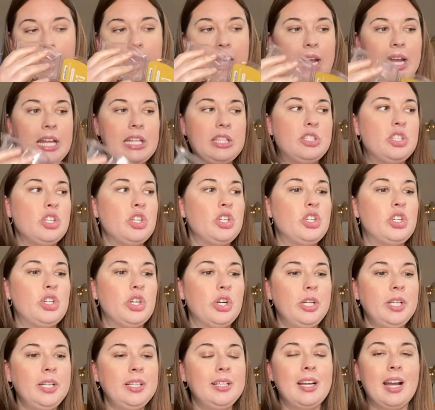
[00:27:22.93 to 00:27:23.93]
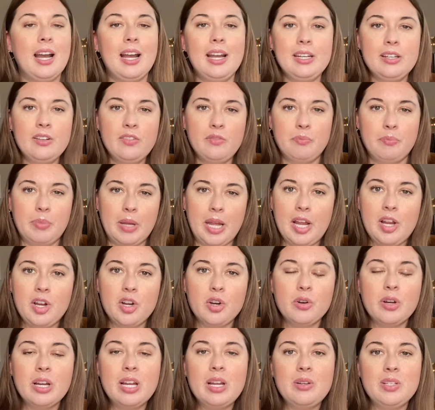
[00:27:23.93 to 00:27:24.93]
It's a good kind of
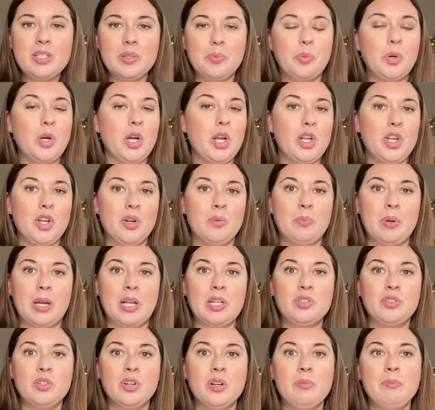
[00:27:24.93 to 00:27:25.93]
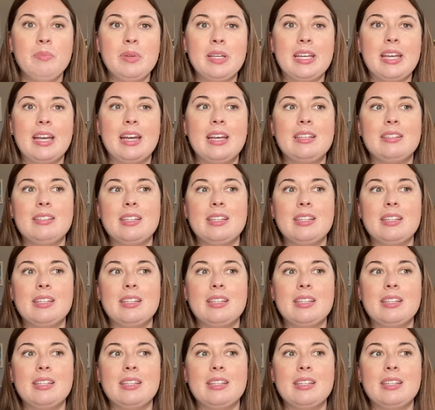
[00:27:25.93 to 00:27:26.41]
bakery to put in your bedroom because